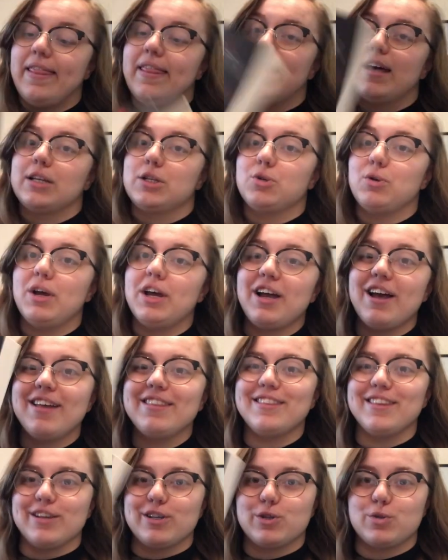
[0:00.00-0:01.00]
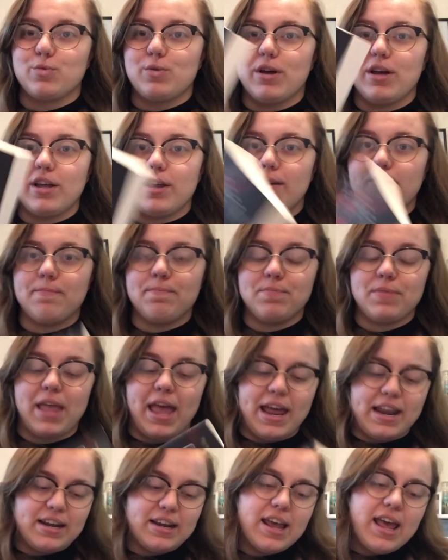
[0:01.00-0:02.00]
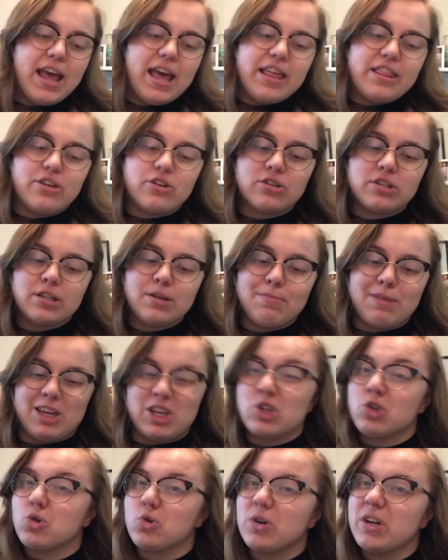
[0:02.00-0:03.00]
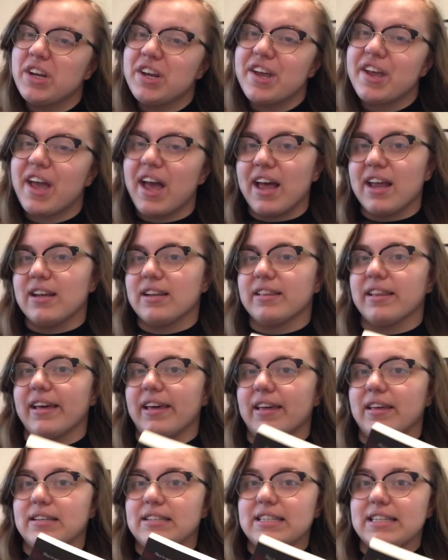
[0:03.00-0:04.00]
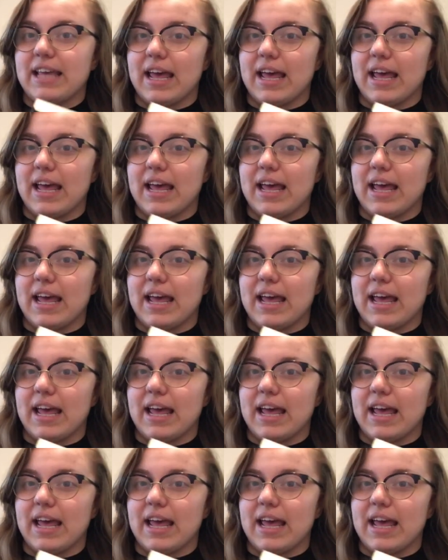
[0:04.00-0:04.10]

that's why I got this one. And there's some intrigue and like